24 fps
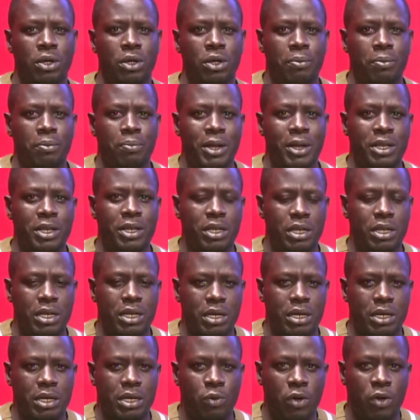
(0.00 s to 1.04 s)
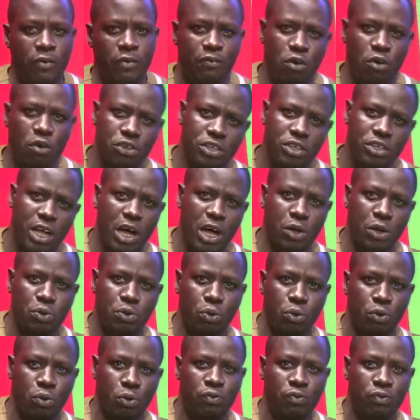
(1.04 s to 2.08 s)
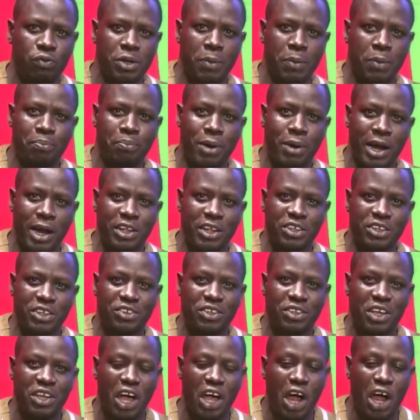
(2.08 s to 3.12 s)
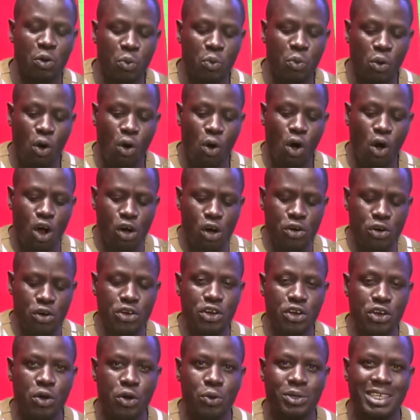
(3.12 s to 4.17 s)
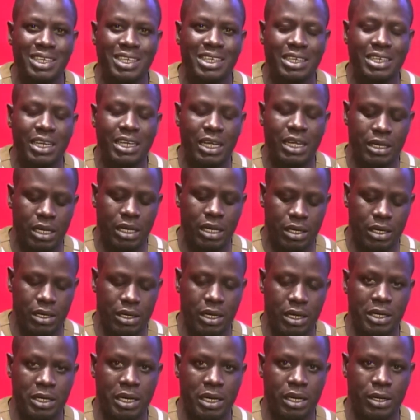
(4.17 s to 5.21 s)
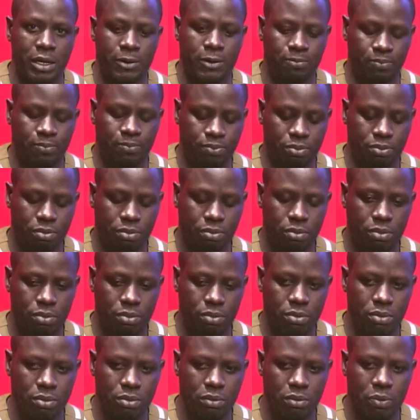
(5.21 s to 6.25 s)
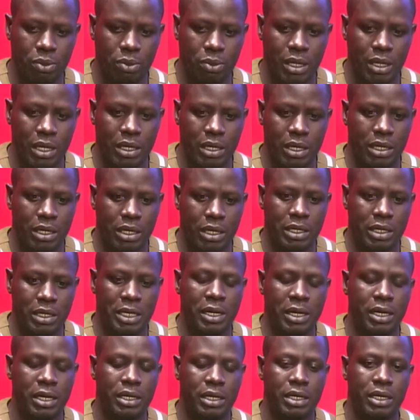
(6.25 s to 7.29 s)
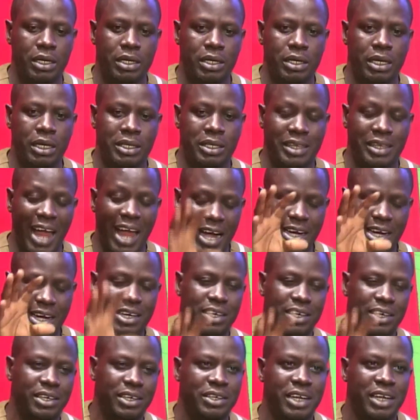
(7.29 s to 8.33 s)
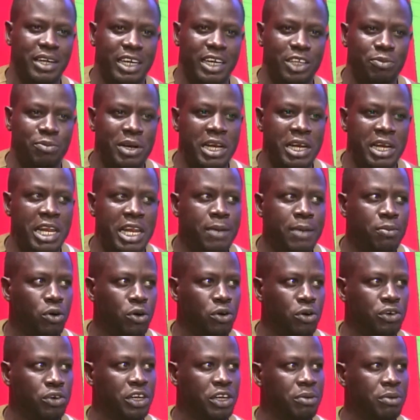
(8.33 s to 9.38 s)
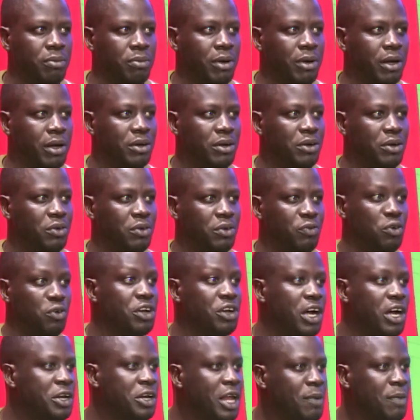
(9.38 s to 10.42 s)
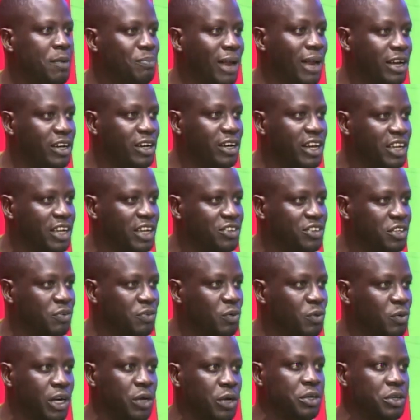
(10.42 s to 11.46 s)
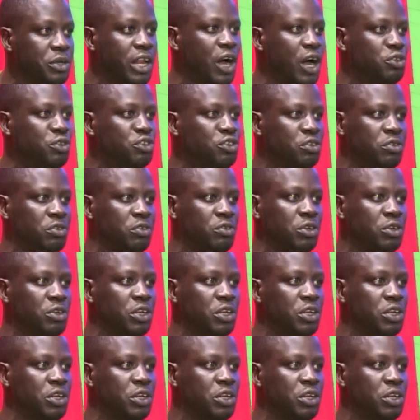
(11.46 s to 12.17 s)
But they were forced out of the palace, and we all know the attack that has been leveled on them For now, they are blacklegs, what I doubt it or not.